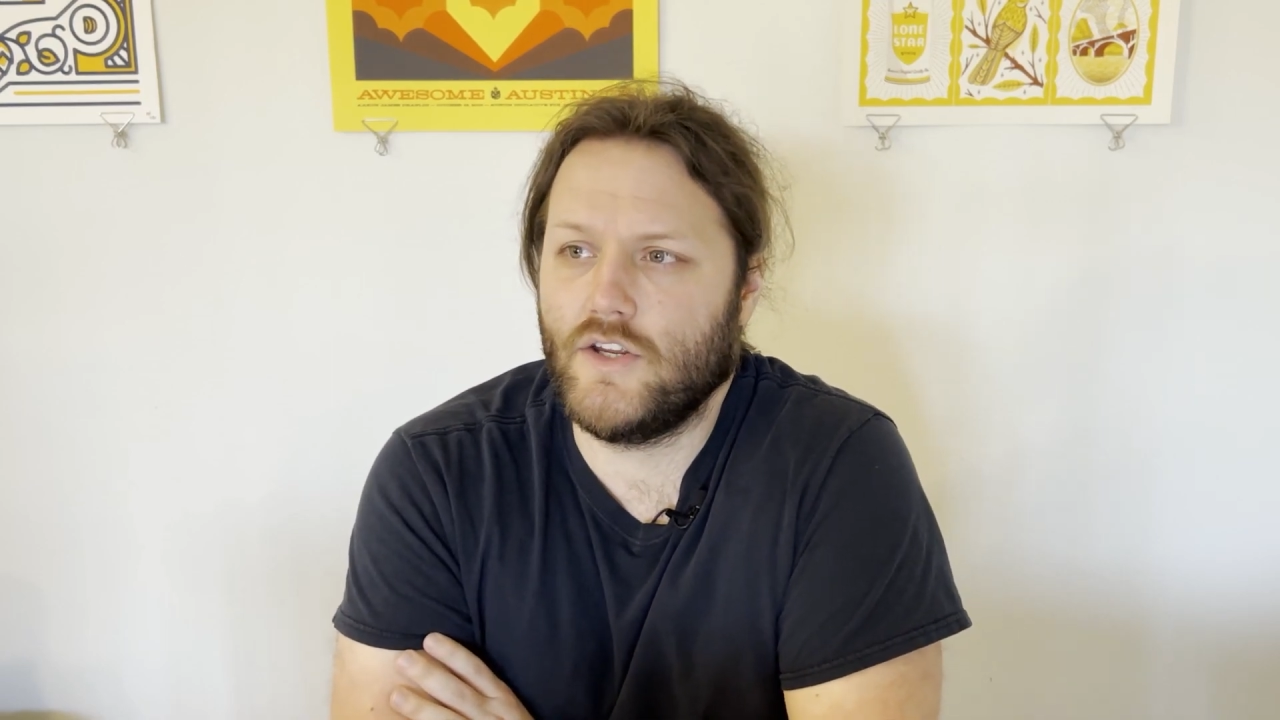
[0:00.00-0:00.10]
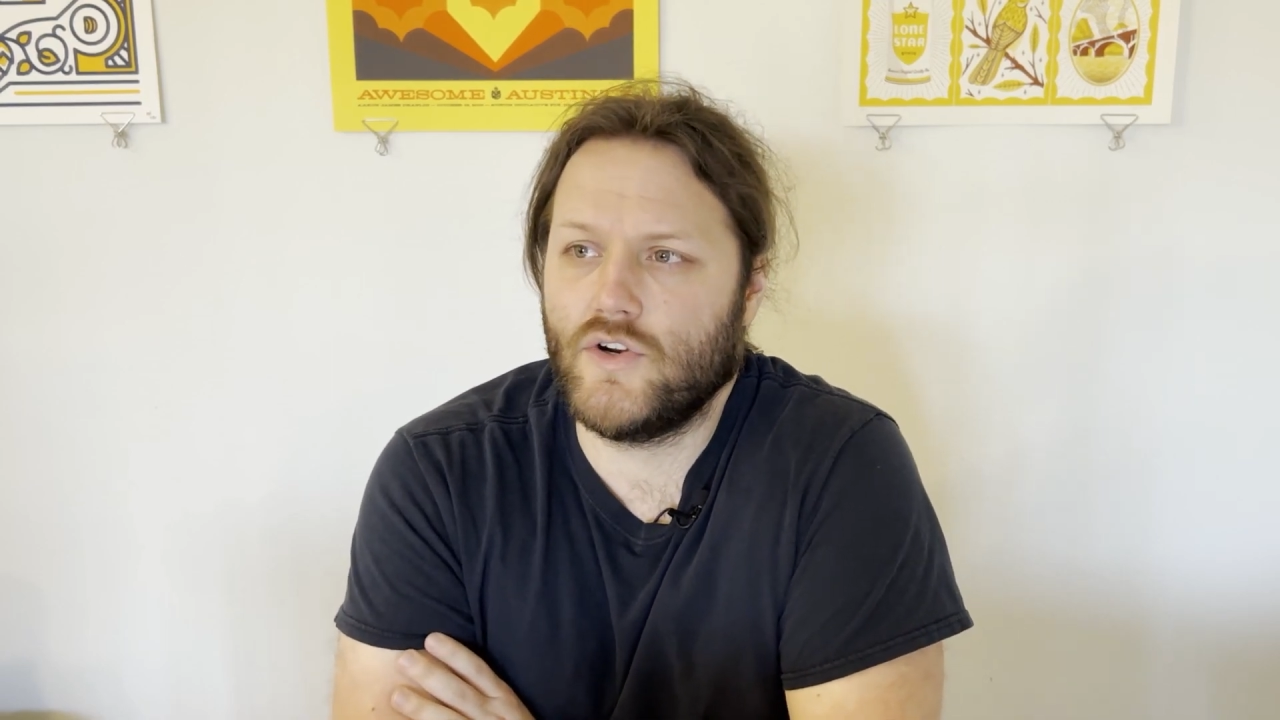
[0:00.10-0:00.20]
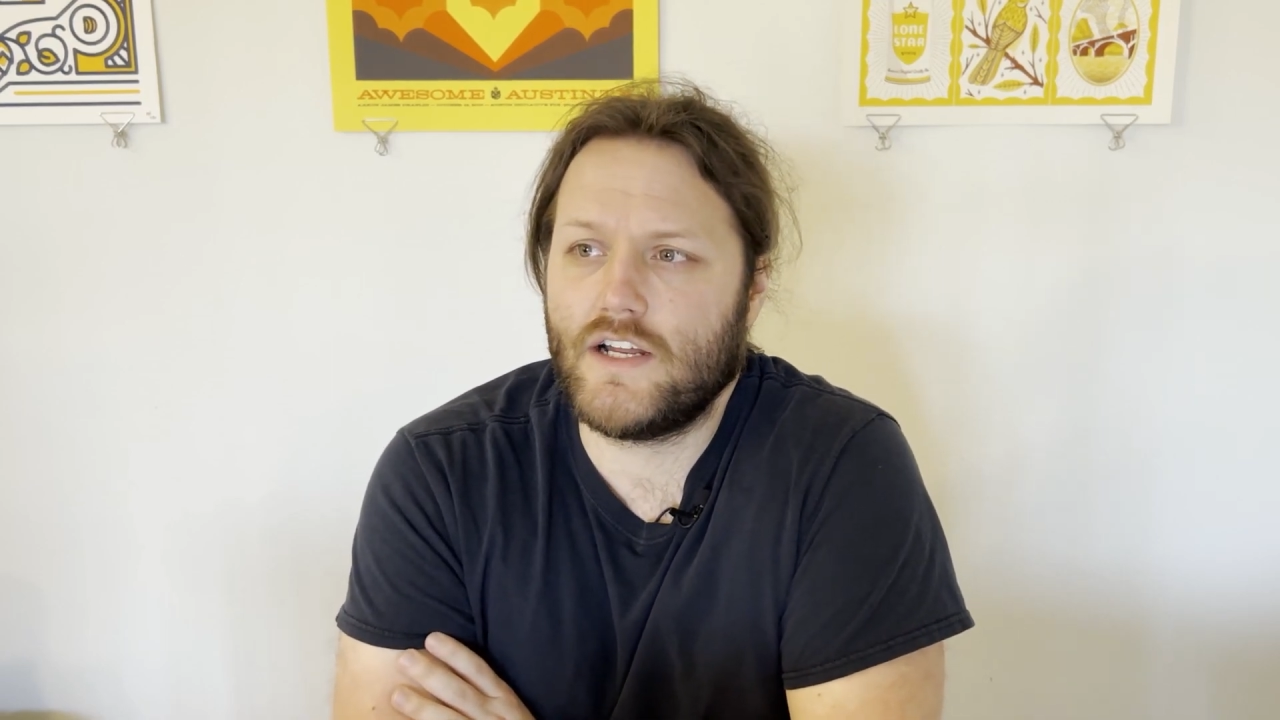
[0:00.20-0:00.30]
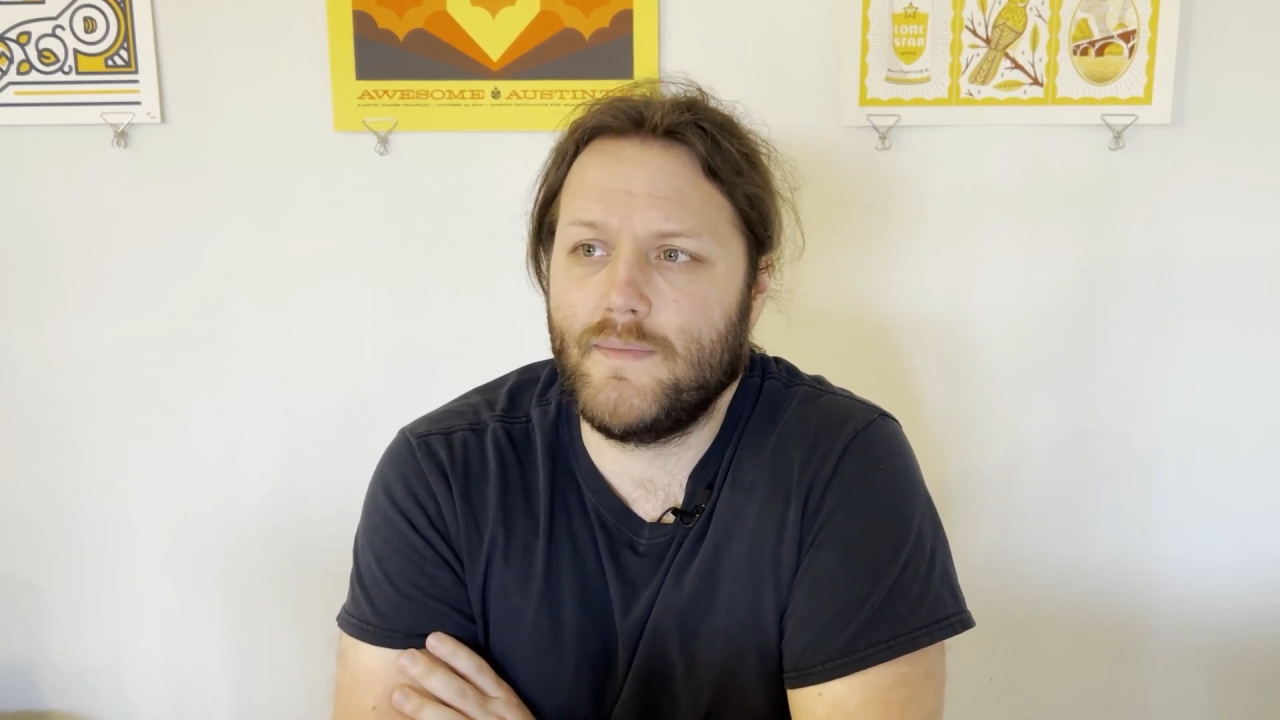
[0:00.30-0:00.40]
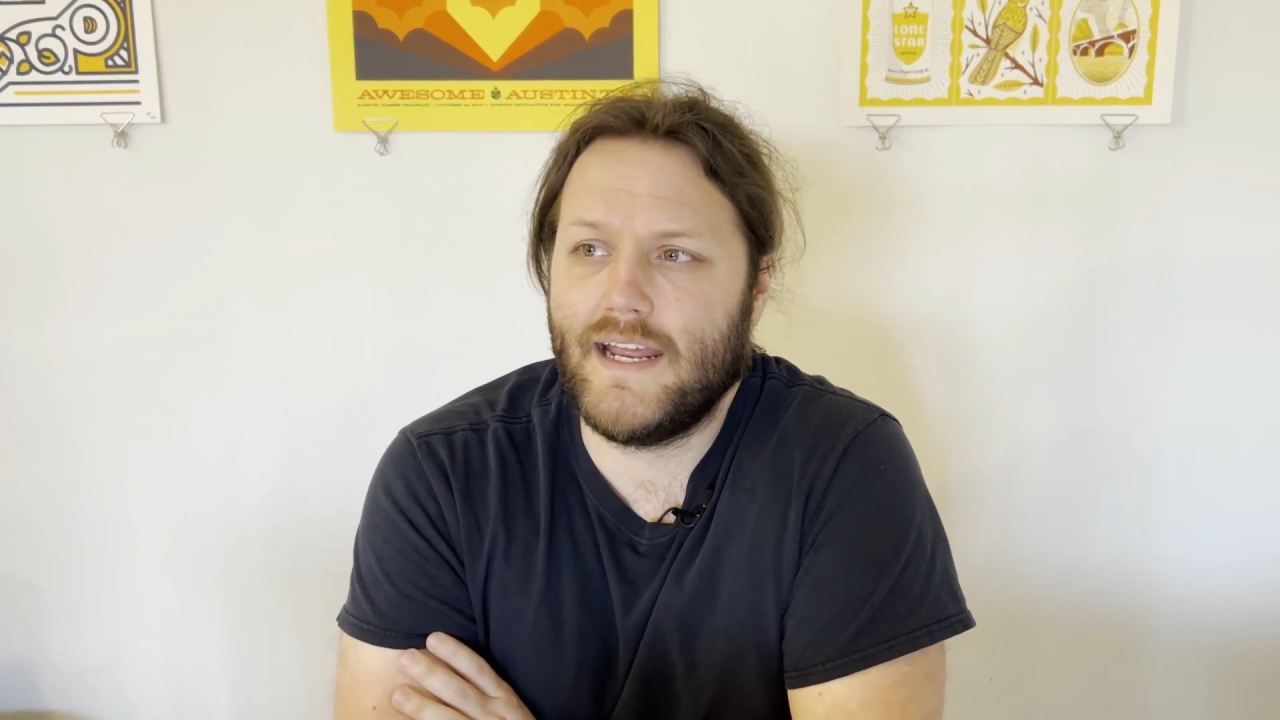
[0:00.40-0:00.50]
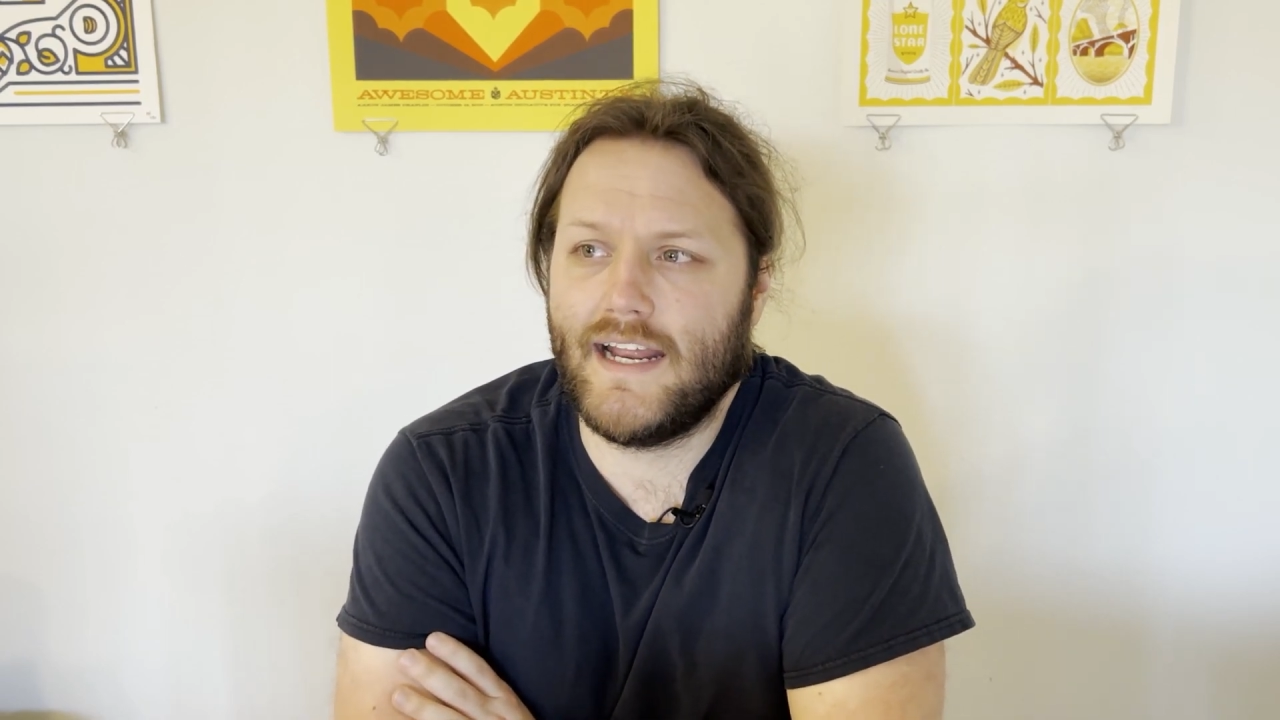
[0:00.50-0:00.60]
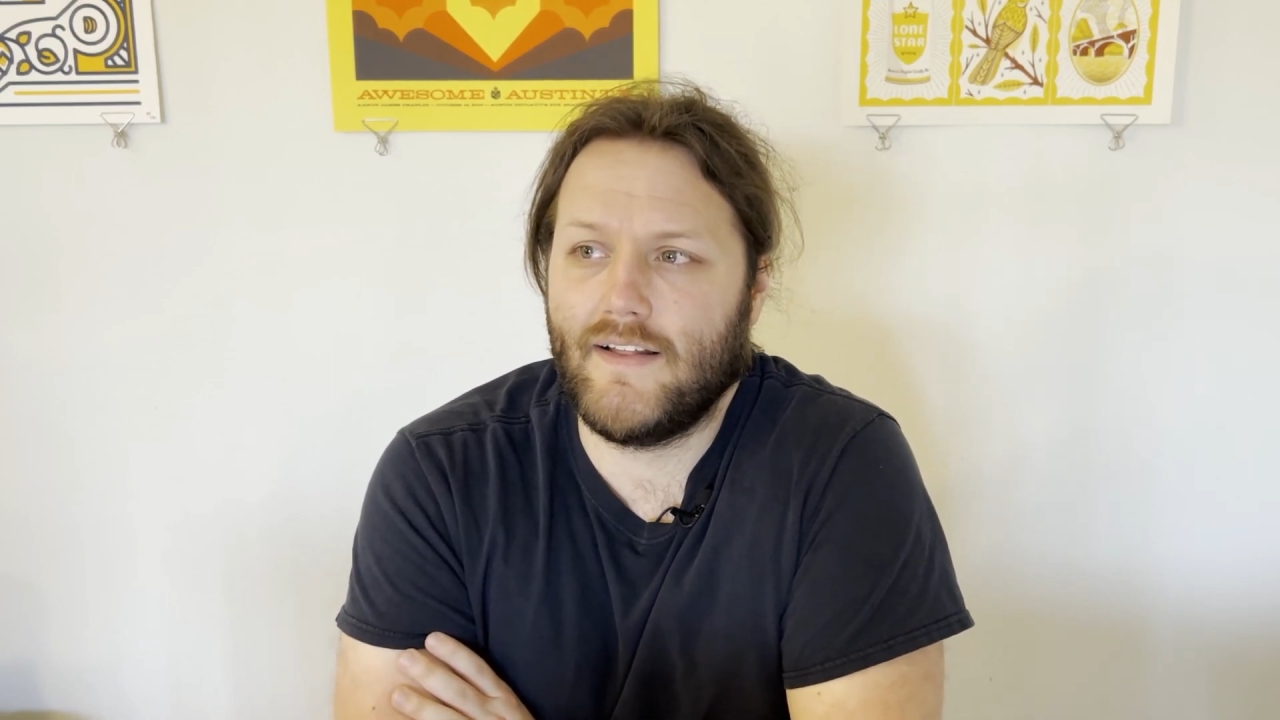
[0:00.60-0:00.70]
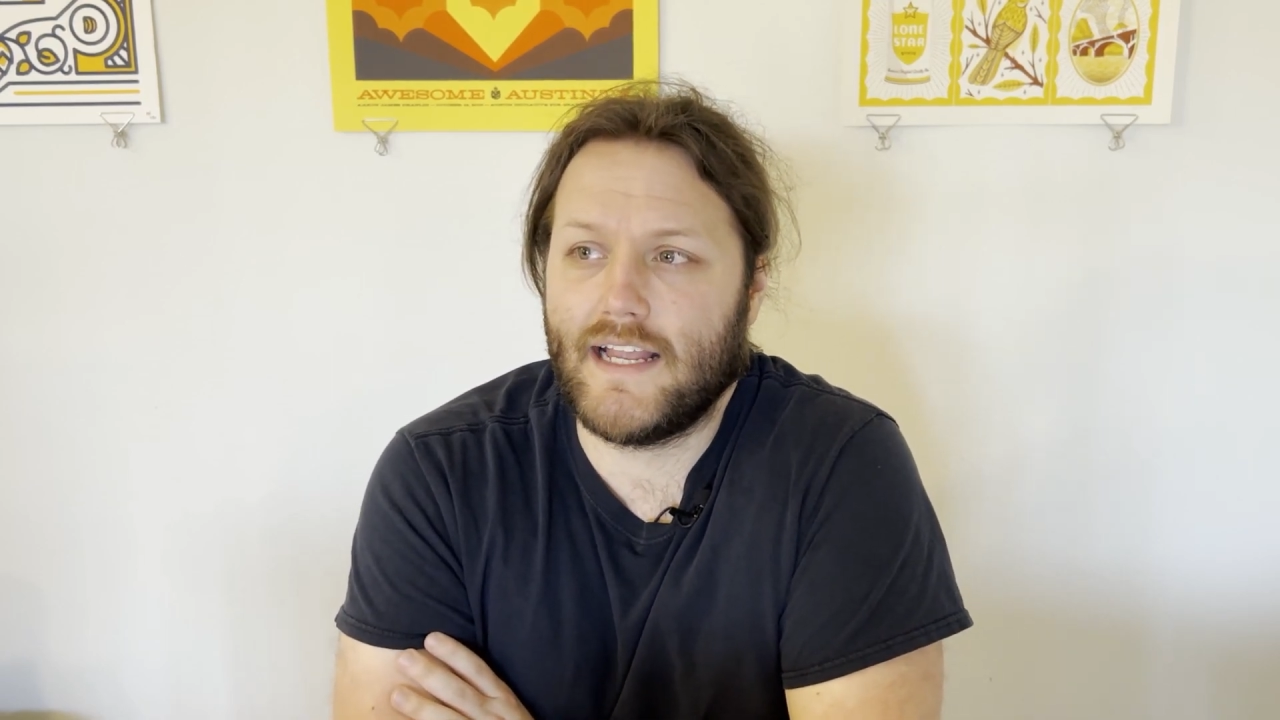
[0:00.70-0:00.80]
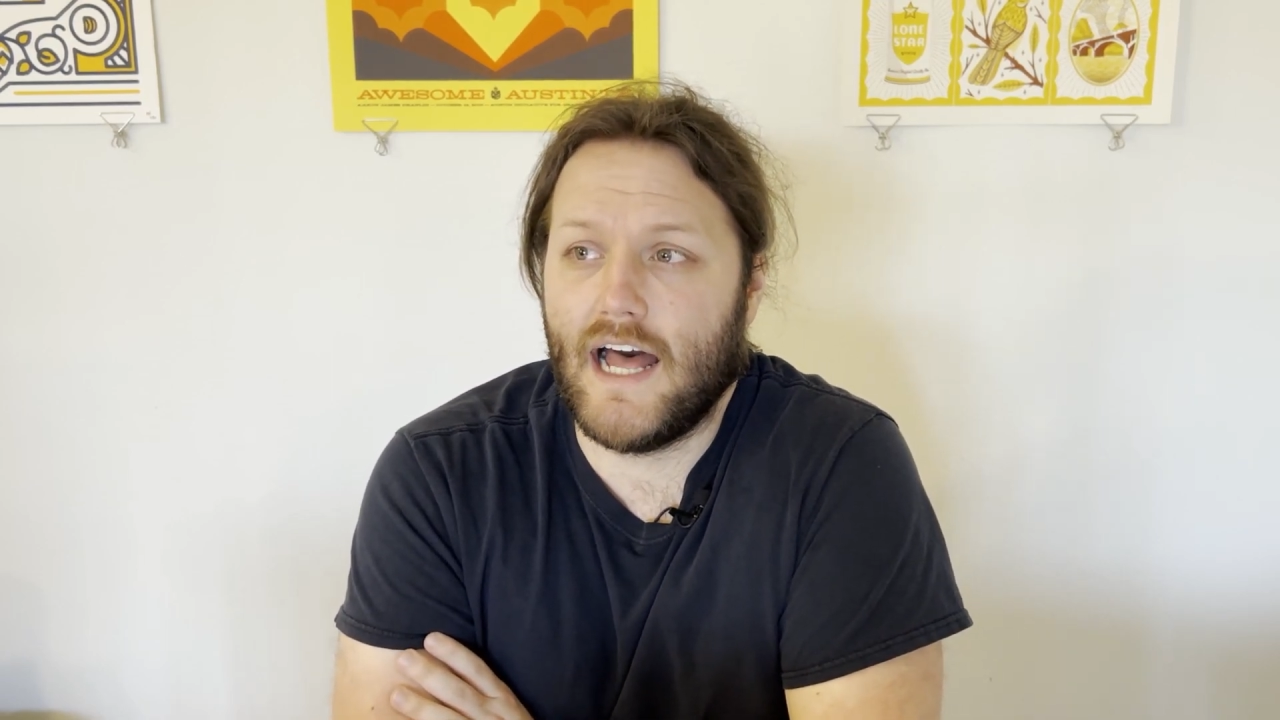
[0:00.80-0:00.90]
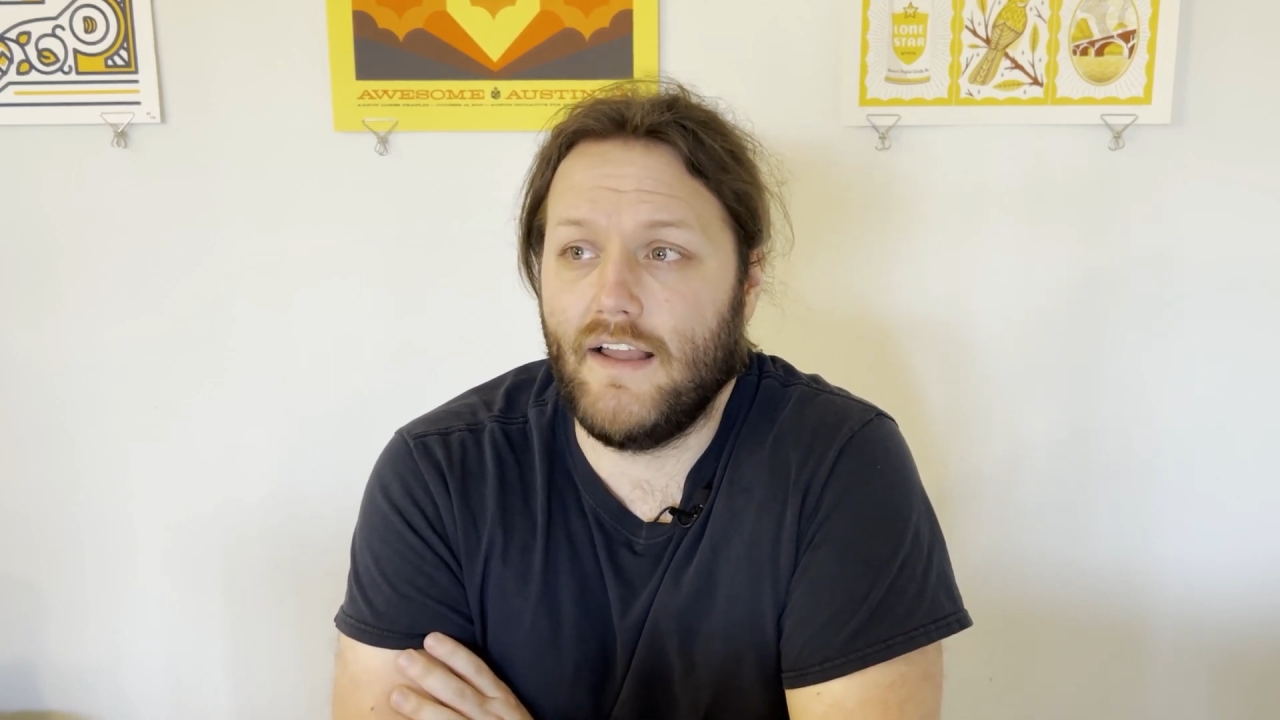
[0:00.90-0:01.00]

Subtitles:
you're not going to be getting like